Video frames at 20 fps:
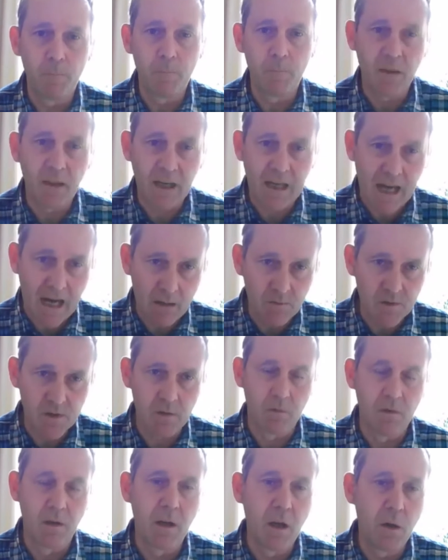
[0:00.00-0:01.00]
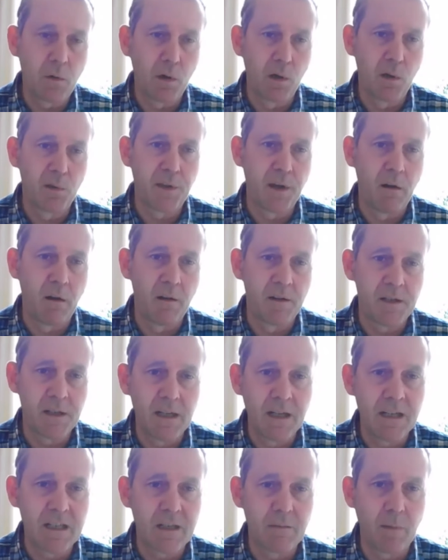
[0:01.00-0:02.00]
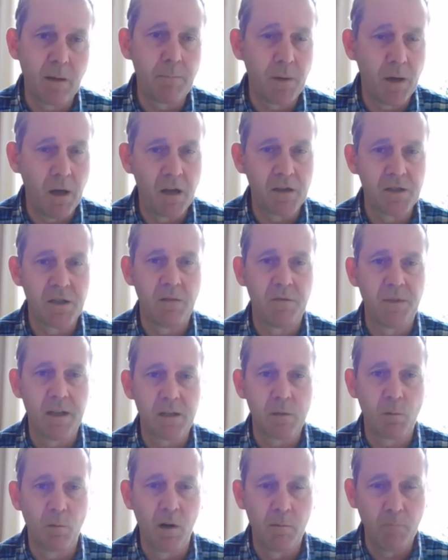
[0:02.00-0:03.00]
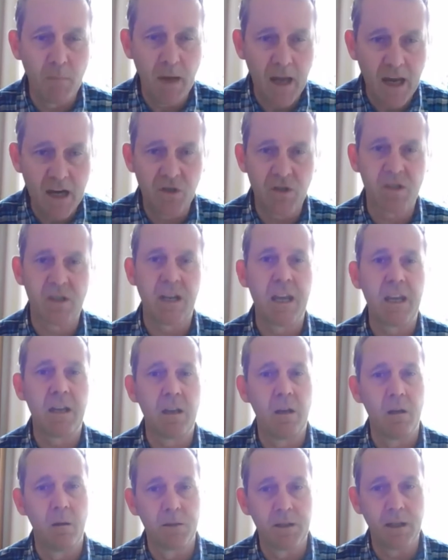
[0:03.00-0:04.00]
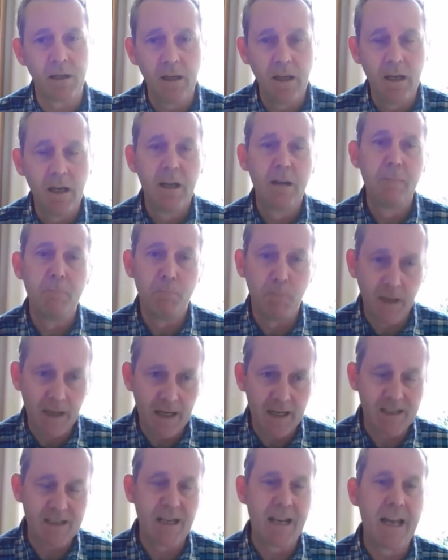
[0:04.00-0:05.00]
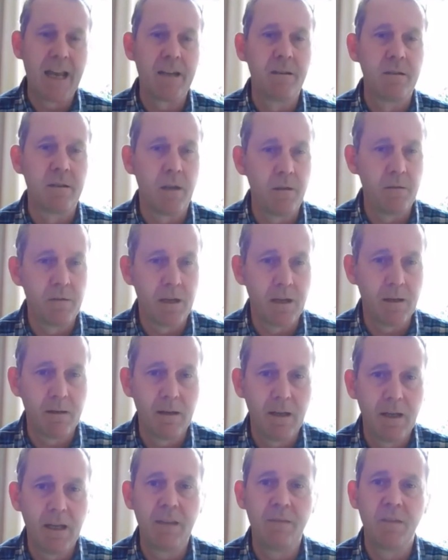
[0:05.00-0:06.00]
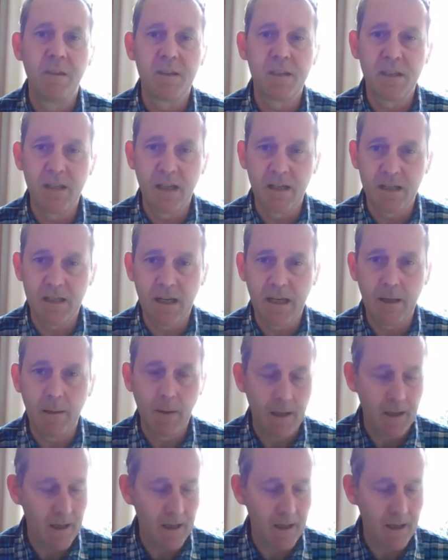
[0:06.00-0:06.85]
The council, the local authority, needs to be part of this. We're a major stakeholder, biggest landowner in the city.